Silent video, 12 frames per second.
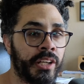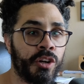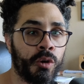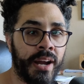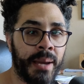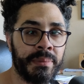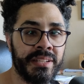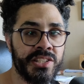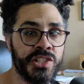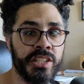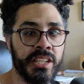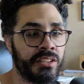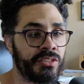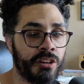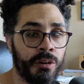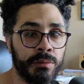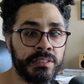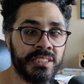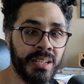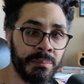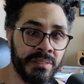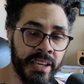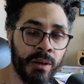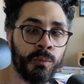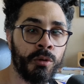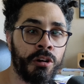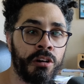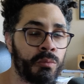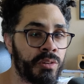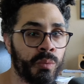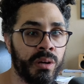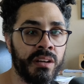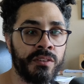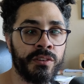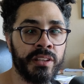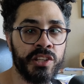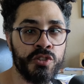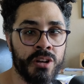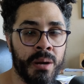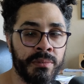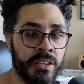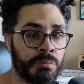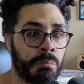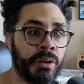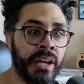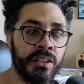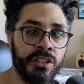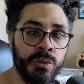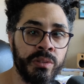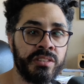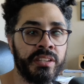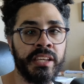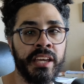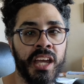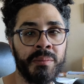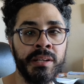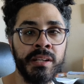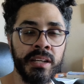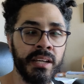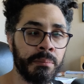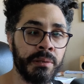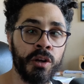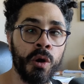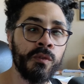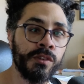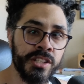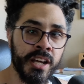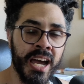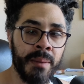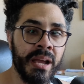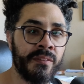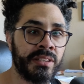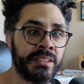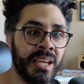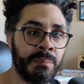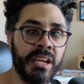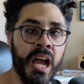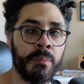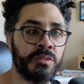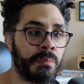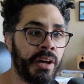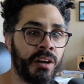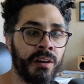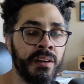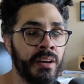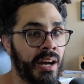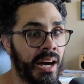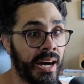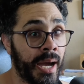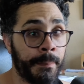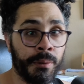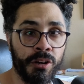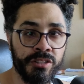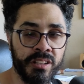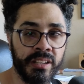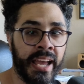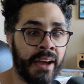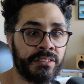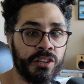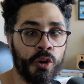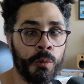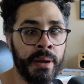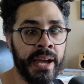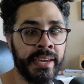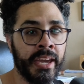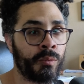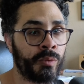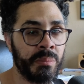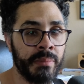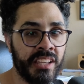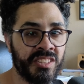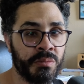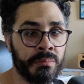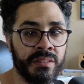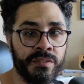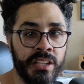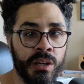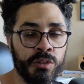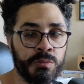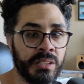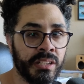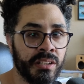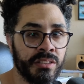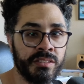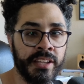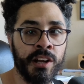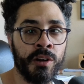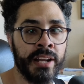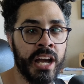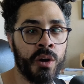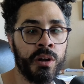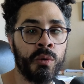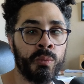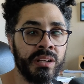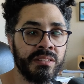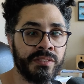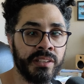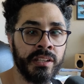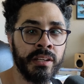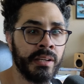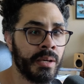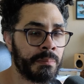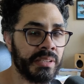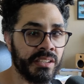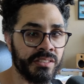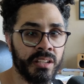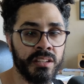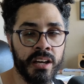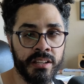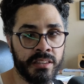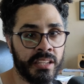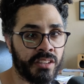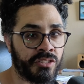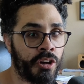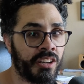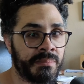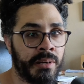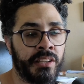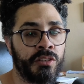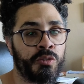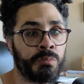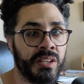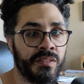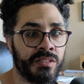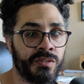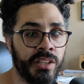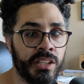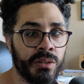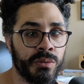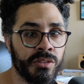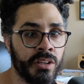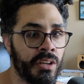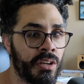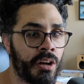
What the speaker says: and crappy and shitty. There's always something wrong with whatever they drop that's brand new into the game. But over time, everything becomes better. I personally have to go back and remake some of my videos because they are now irrelevant, because a lot of the things I talked about in those previous videos